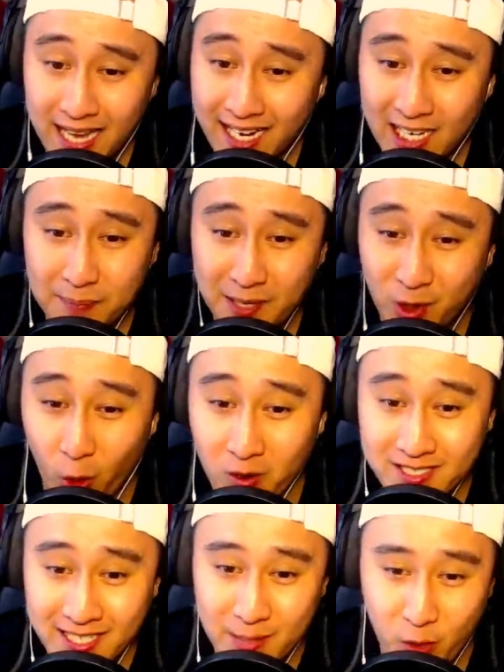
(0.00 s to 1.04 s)
not gonna be
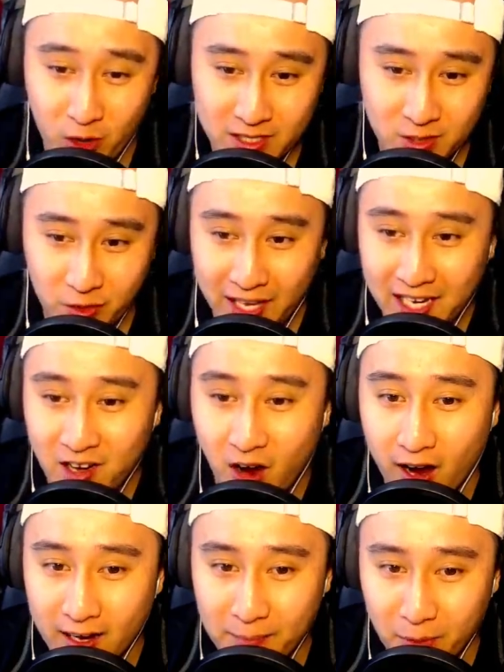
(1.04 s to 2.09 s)
doors anymore, so thank
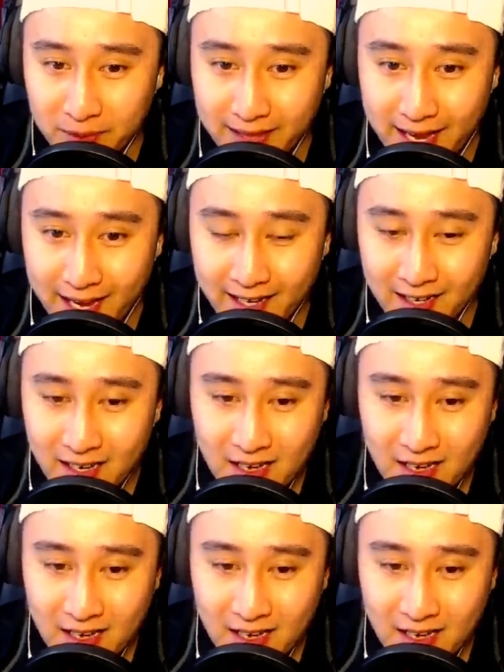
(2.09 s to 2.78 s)
God about that.